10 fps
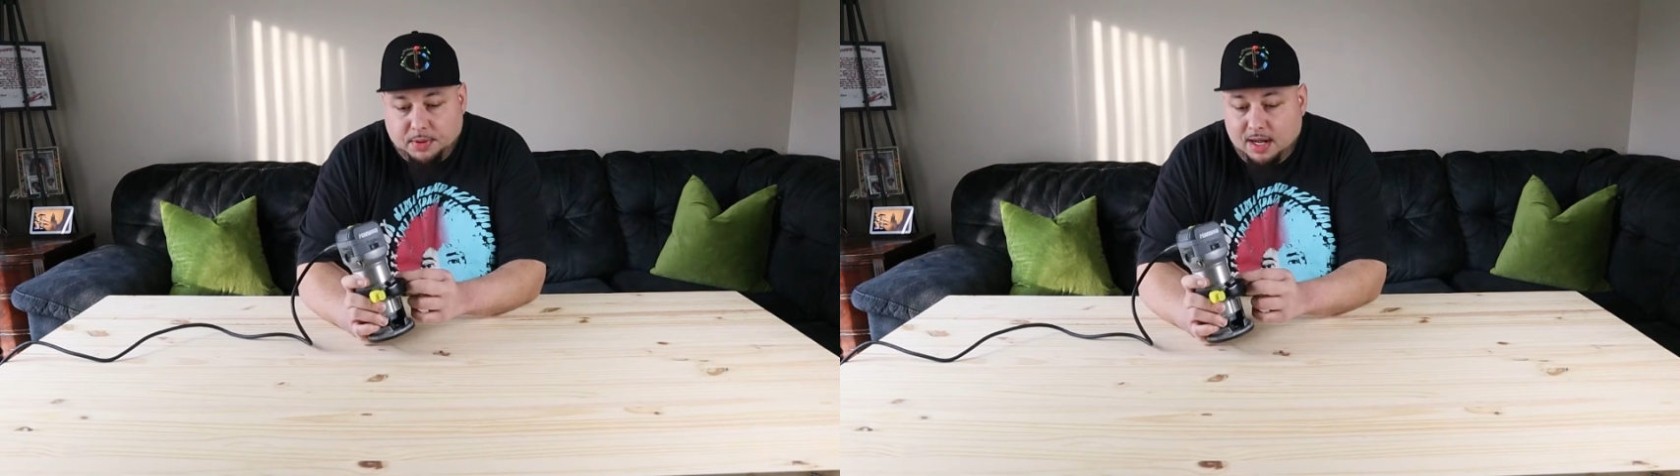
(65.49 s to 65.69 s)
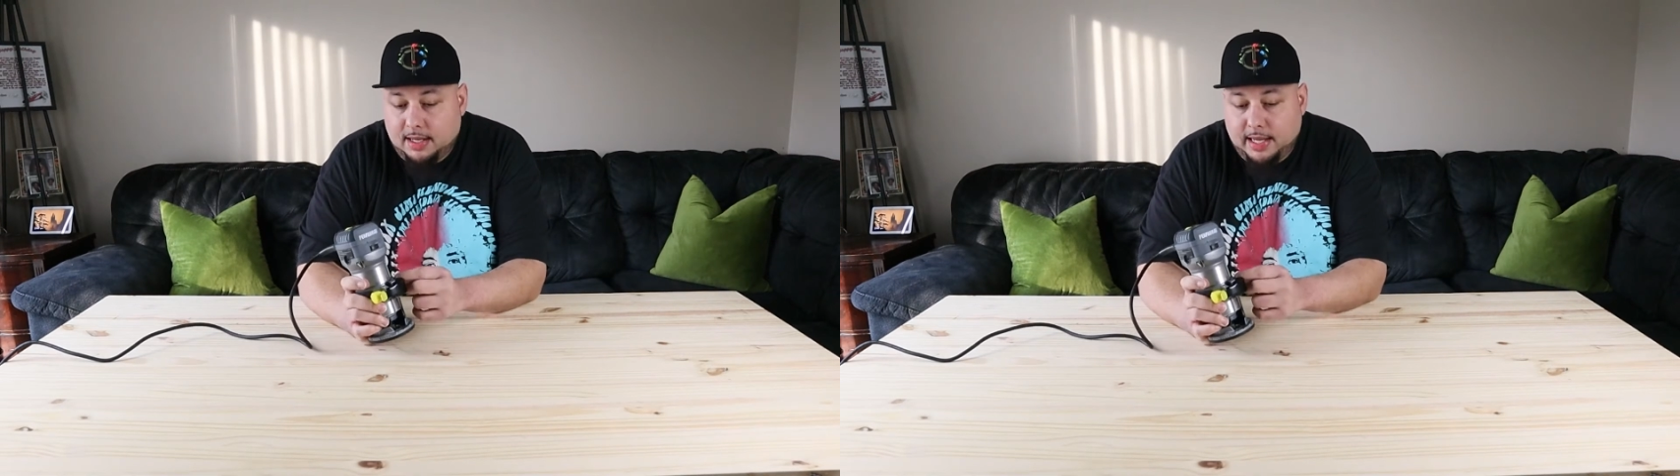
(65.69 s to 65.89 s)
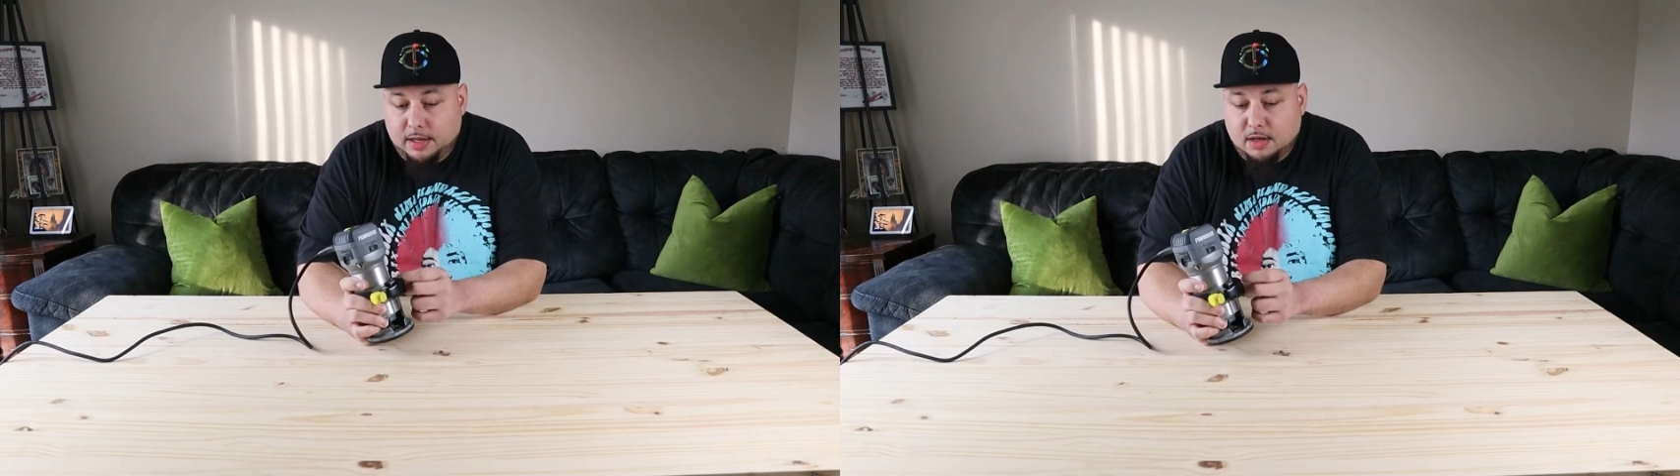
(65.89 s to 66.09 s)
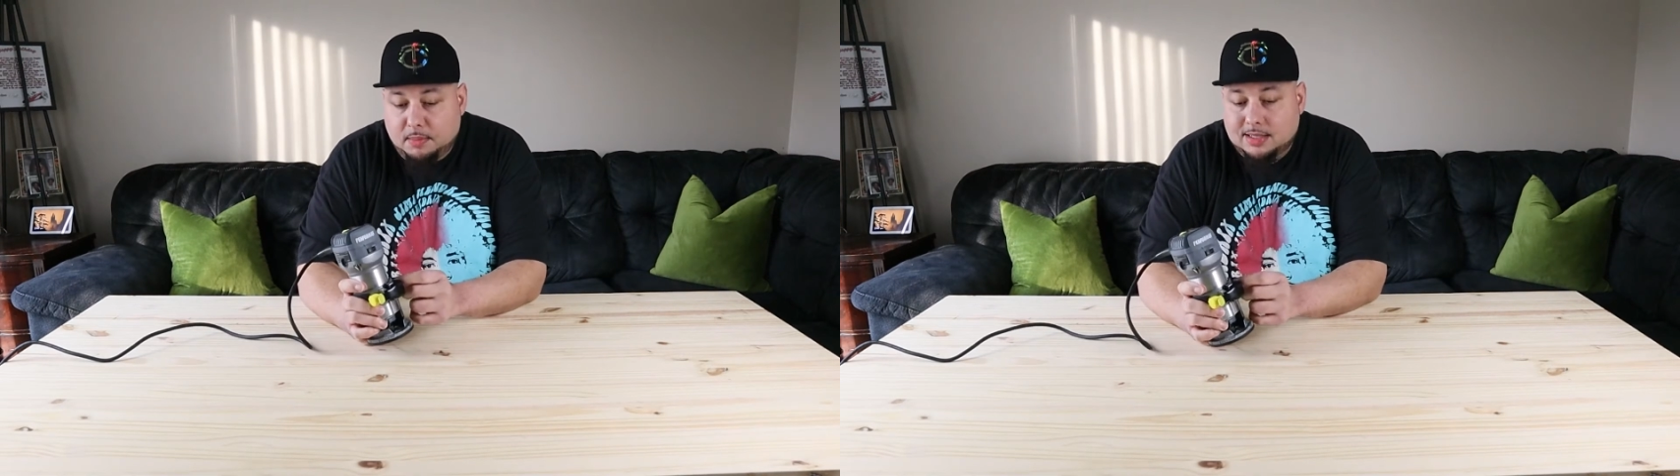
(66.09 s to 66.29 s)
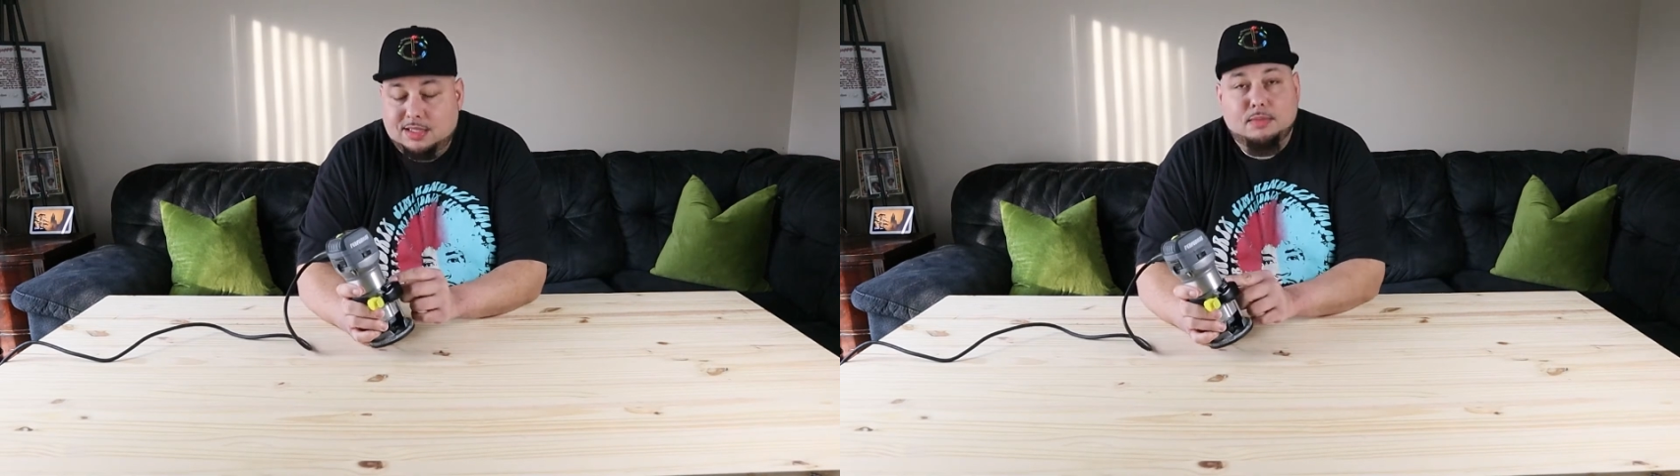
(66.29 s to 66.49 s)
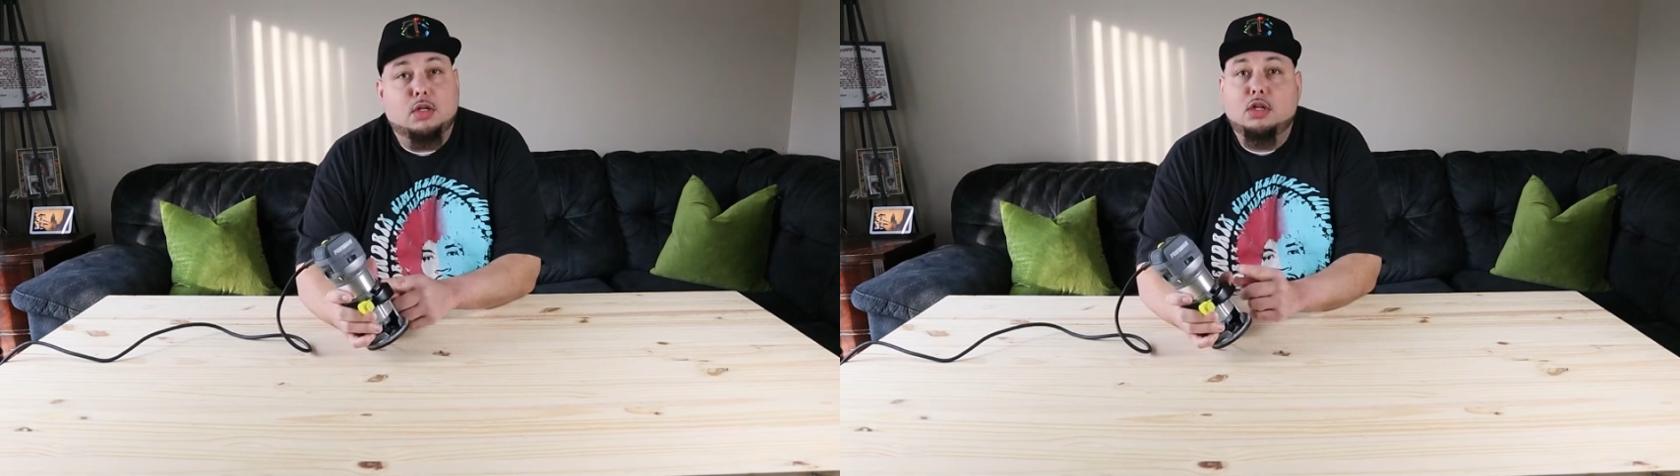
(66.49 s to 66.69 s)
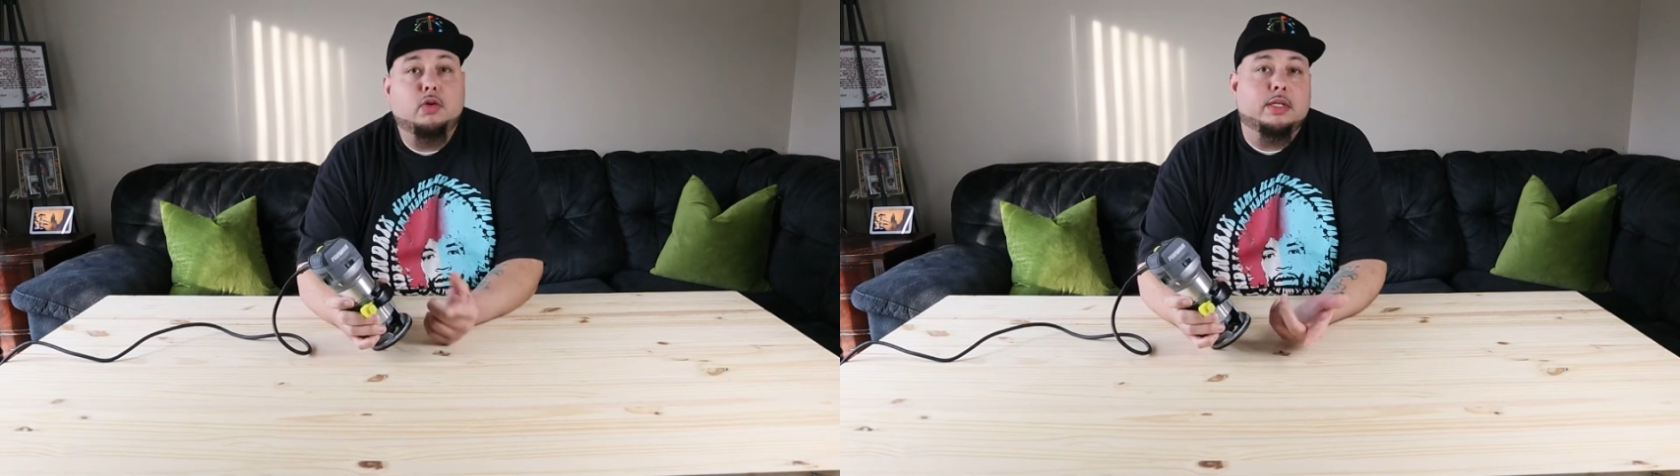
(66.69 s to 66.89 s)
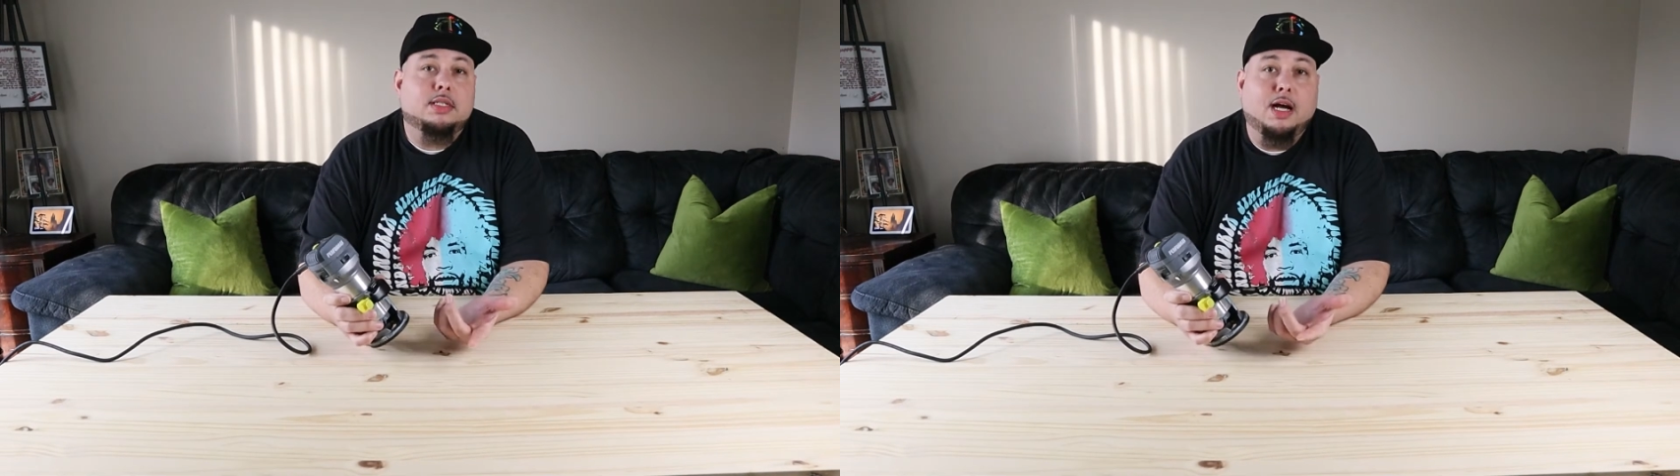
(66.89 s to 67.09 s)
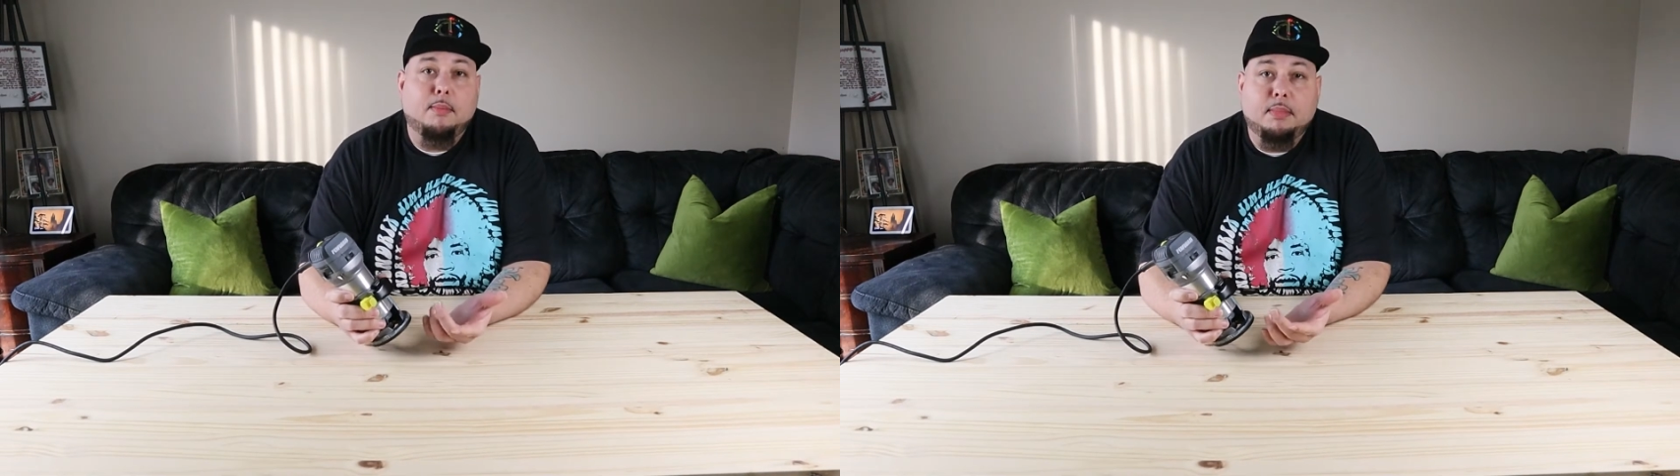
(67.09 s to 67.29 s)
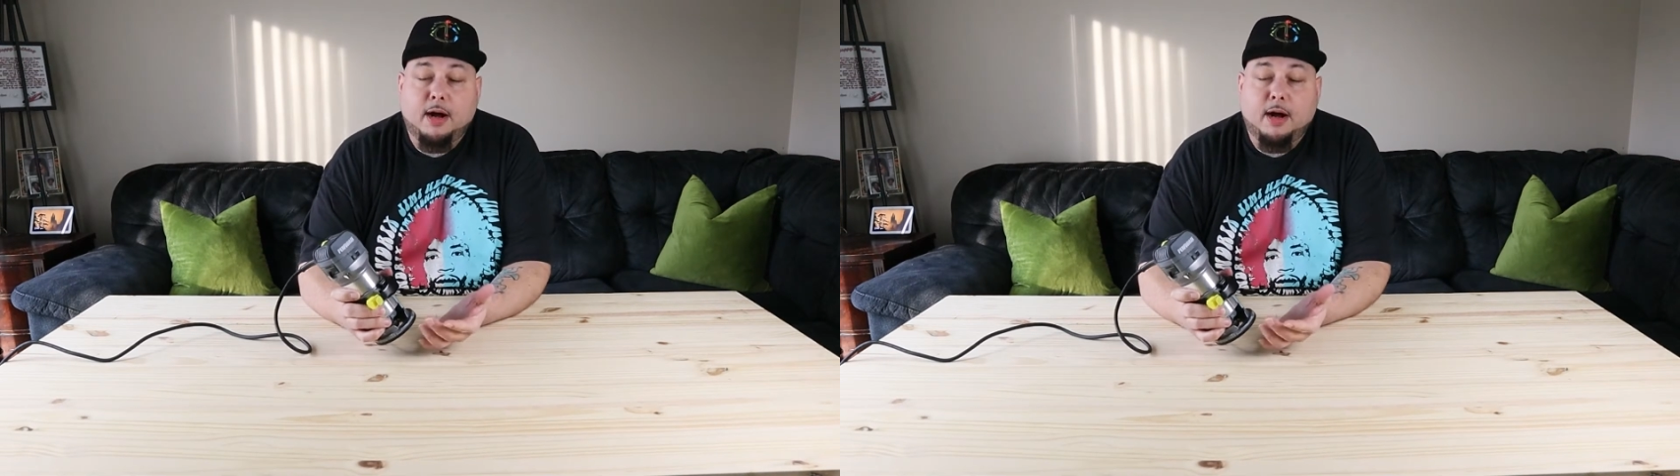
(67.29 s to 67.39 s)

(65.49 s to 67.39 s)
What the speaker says: probably held on by some glue or something,